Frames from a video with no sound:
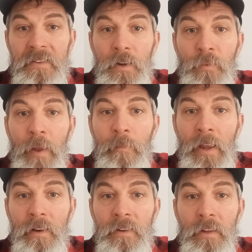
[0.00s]

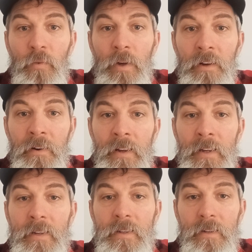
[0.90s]
remnant to the
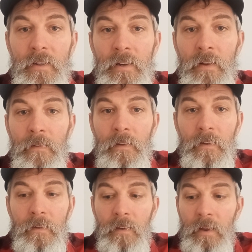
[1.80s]
wilderness.
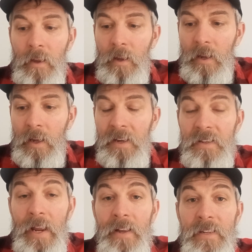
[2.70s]
He
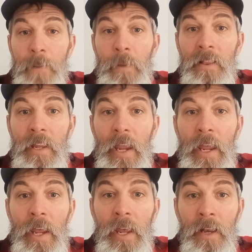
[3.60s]
stands up at the
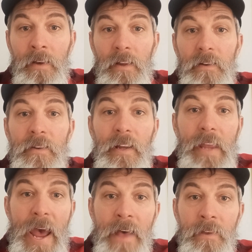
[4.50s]
end to
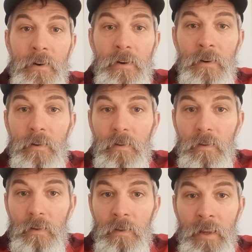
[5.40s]
gather
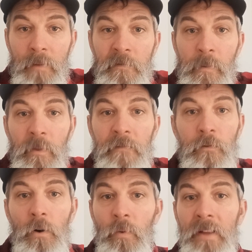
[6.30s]
them from the
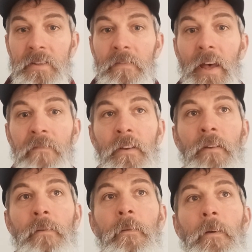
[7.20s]
four winds of heaven.
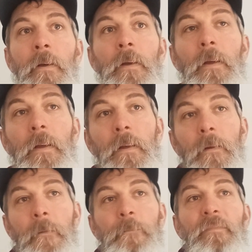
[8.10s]

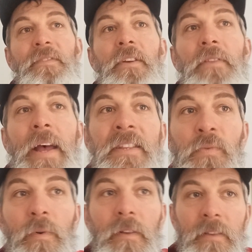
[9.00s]
So
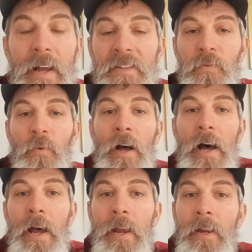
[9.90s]

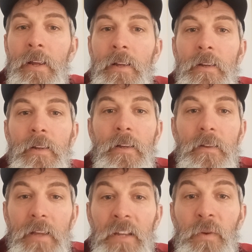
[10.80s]
why
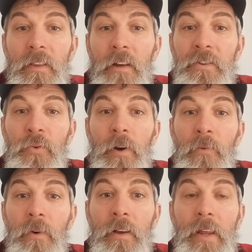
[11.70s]
that's what those
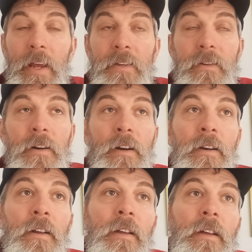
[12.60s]
21 days are.